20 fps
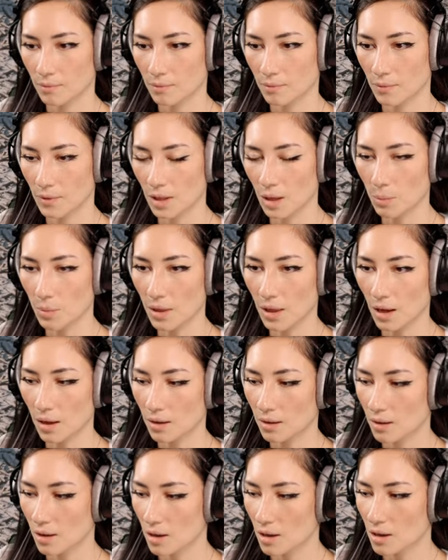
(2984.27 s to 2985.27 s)
Give me that.
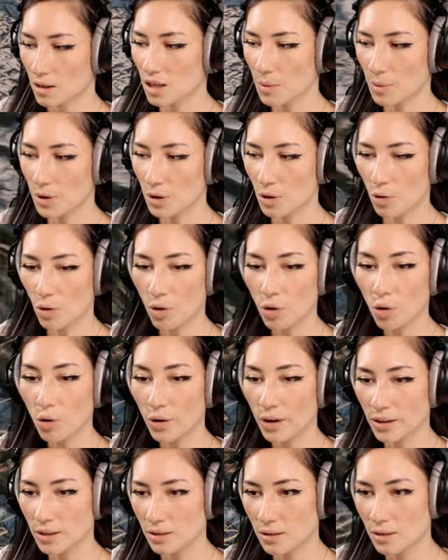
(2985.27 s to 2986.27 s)
Give me your
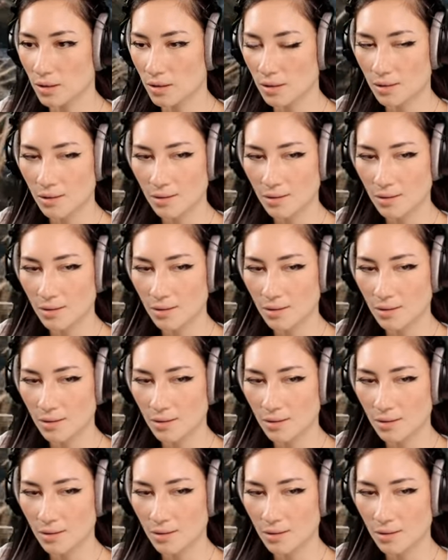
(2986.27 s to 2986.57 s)
coins.